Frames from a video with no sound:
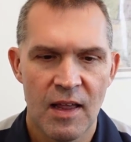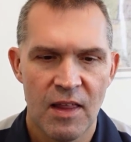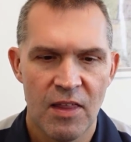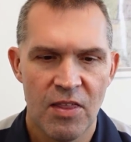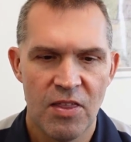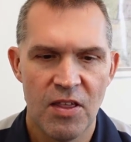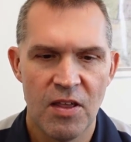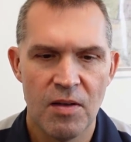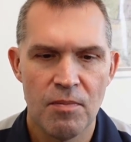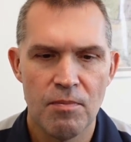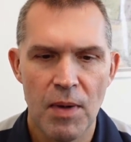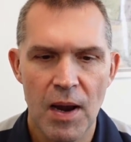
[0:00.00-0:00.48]

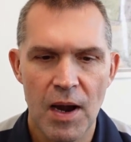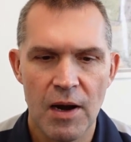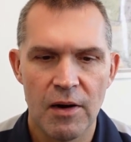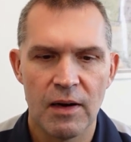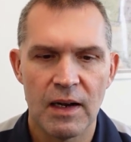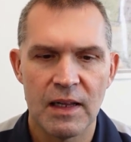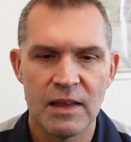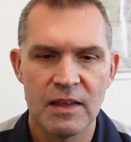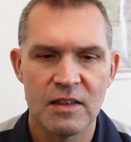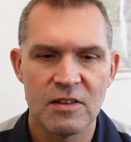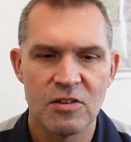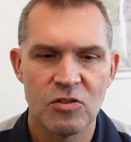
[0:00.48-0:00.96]
The
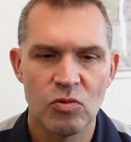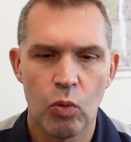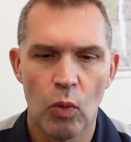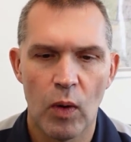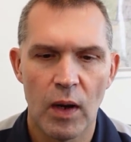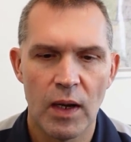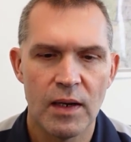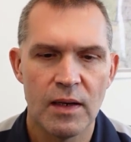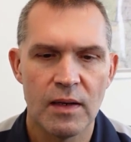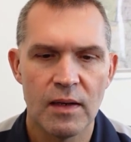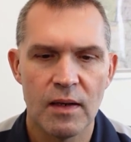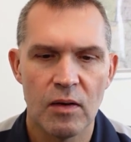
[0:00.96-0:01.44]
mare on this
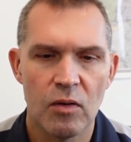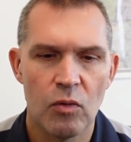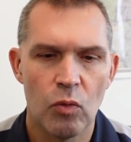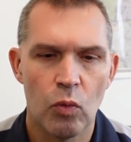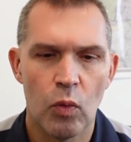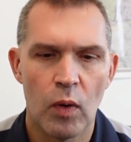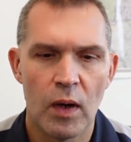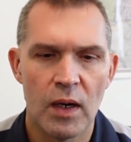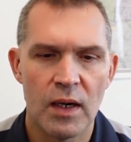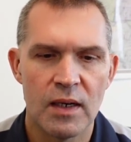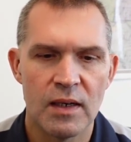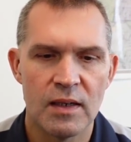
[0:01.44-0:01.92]
one
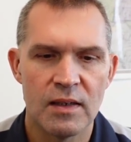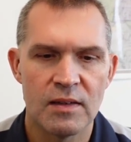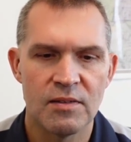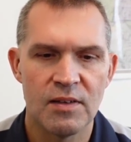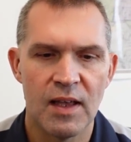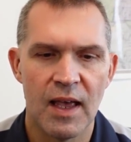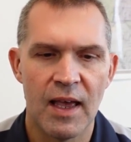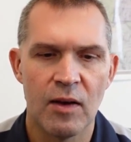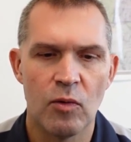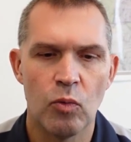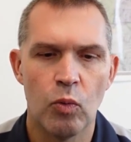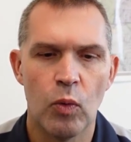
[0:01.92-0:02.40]

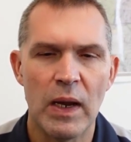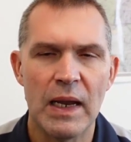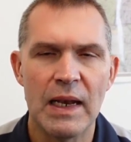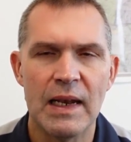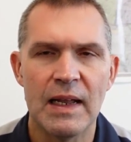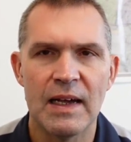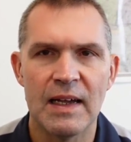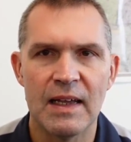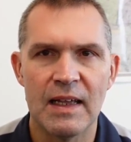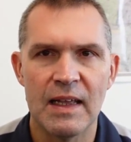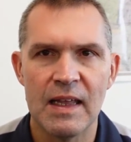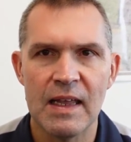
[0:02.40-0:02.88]
was
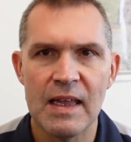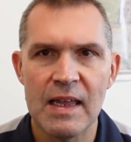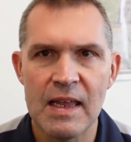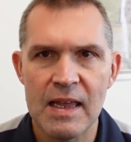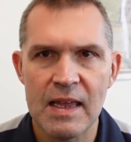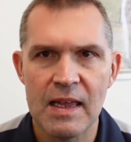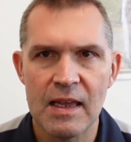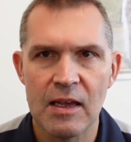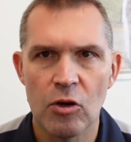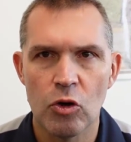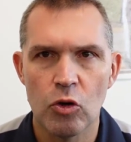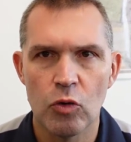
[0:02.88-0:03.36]
Edwina
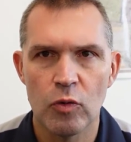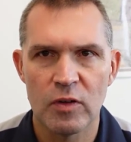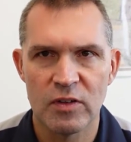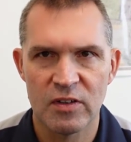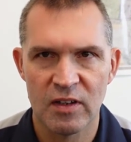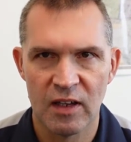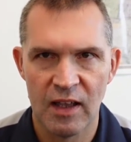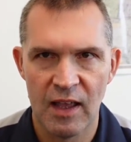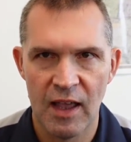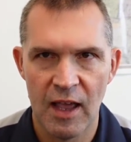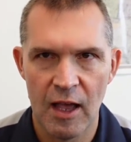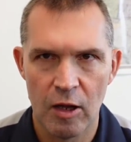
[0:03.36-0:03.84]
E., who
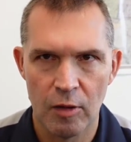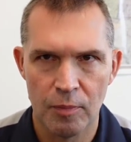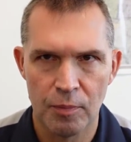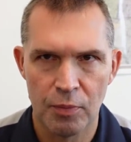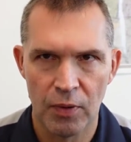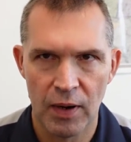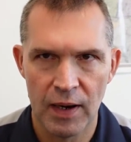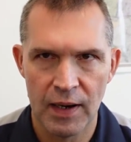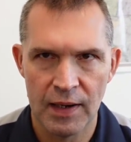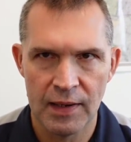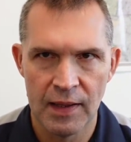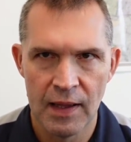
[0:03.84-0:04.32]
was a
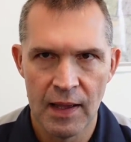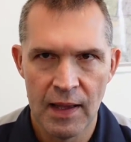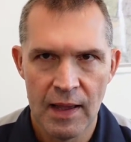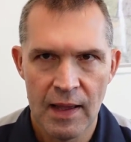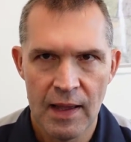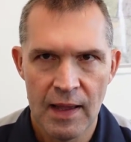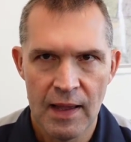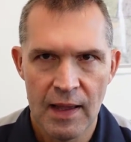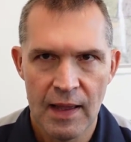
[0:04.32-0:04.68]
calbred,